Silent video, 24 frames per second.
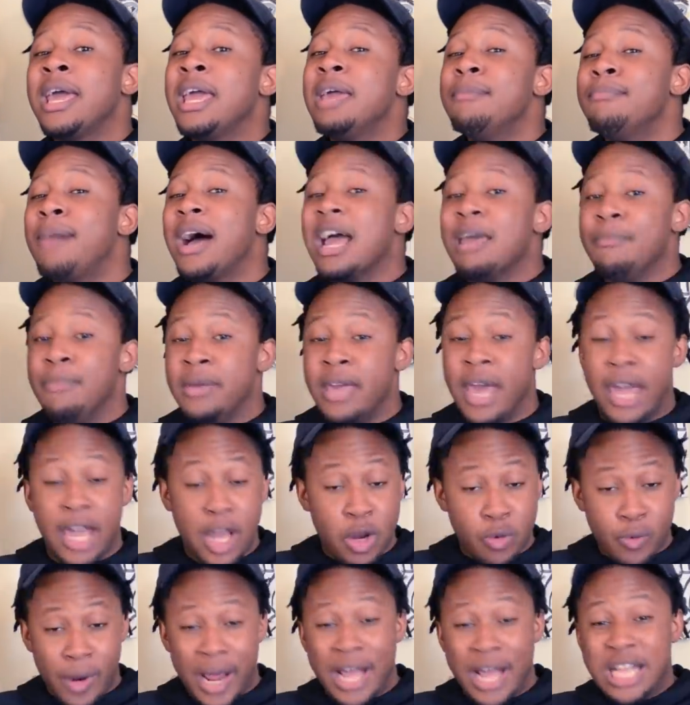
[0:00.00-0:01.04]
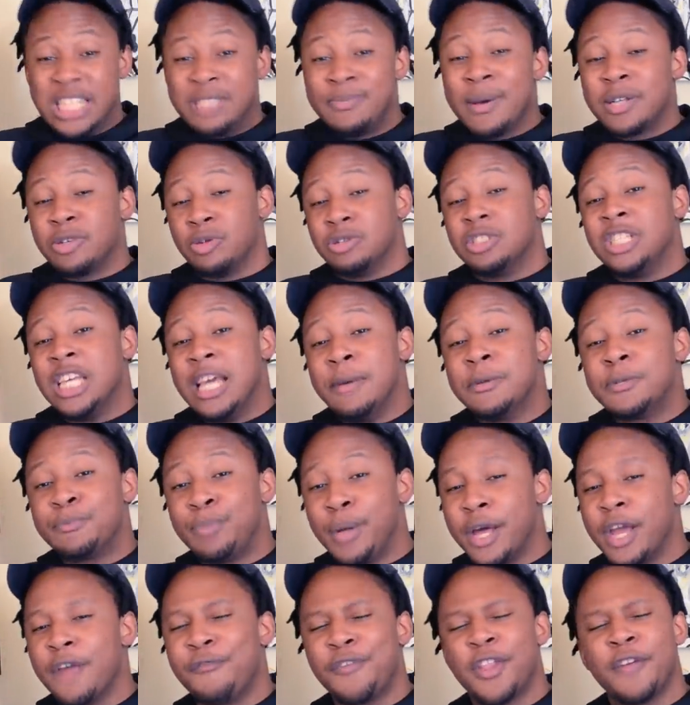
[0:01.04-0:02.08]
He might be a great special teams
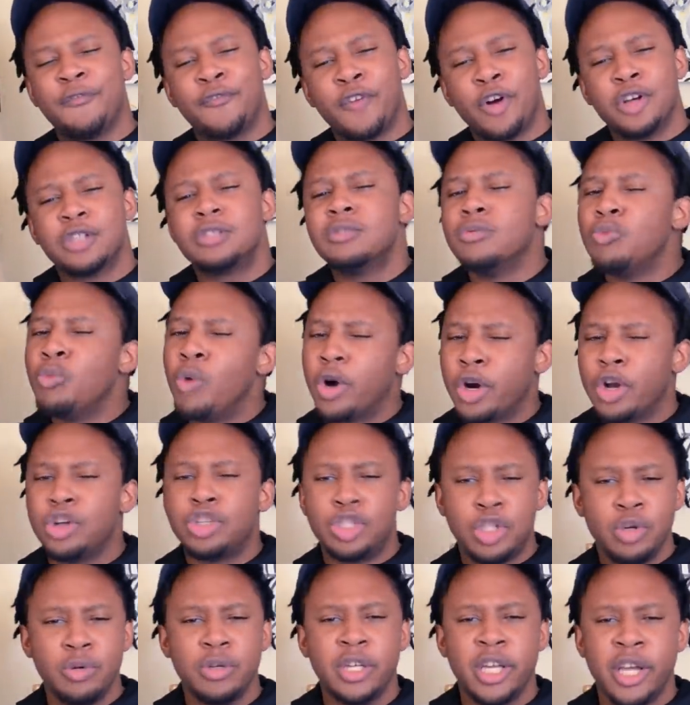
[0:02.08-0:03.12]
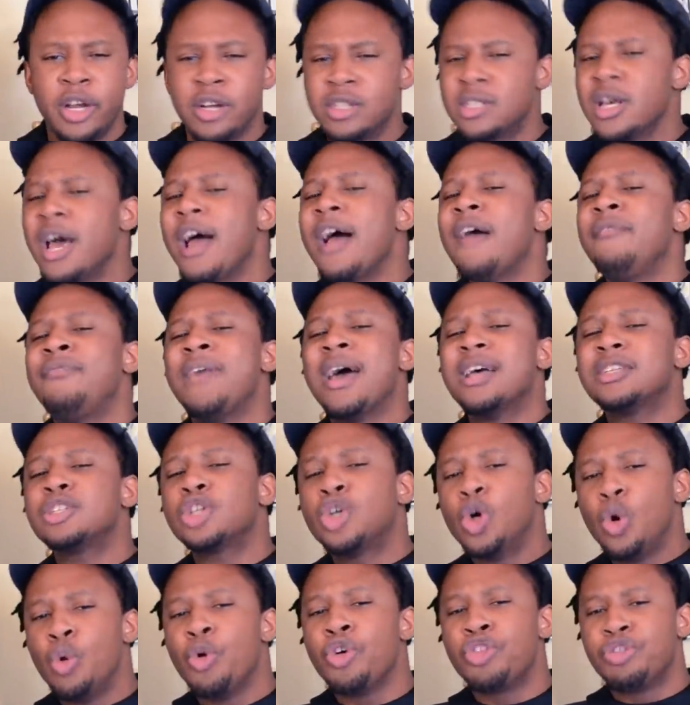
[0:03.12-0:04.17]
player for the first one or two years. That's
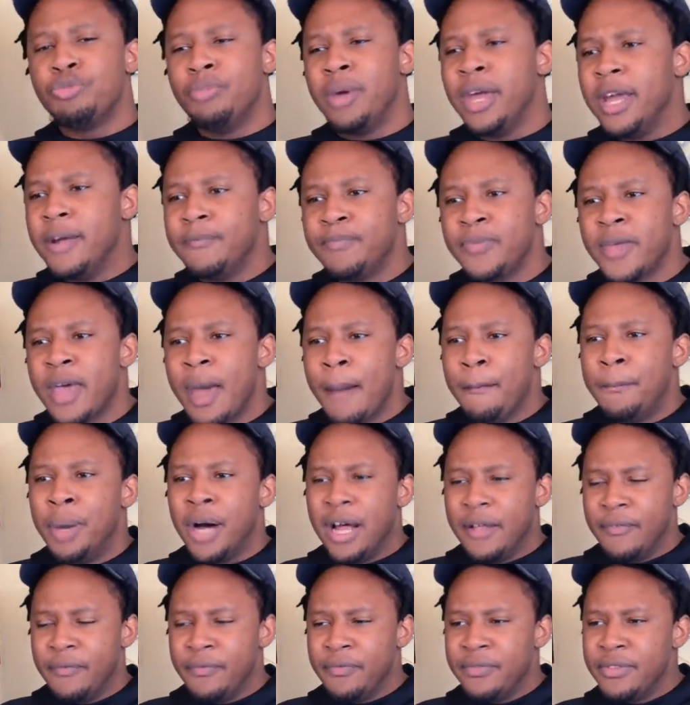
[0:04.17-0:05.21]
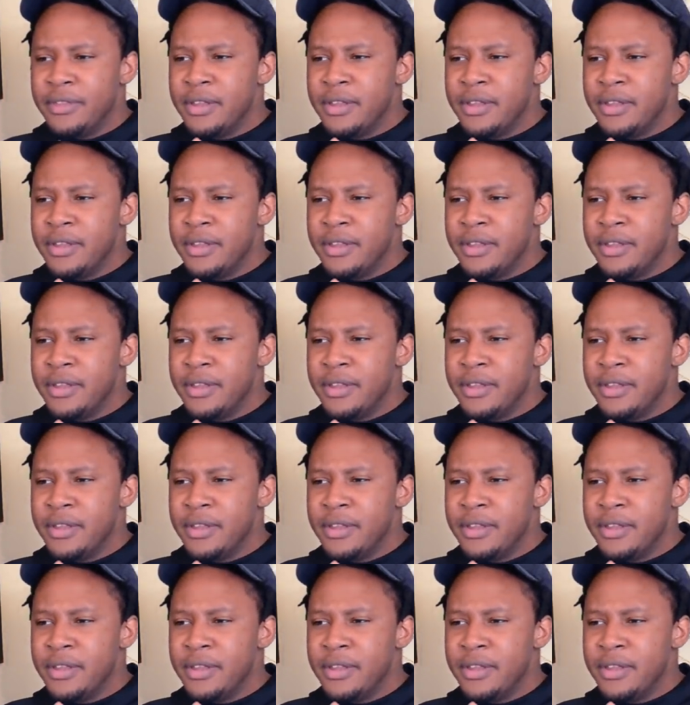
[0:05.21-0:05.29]
cool with me, but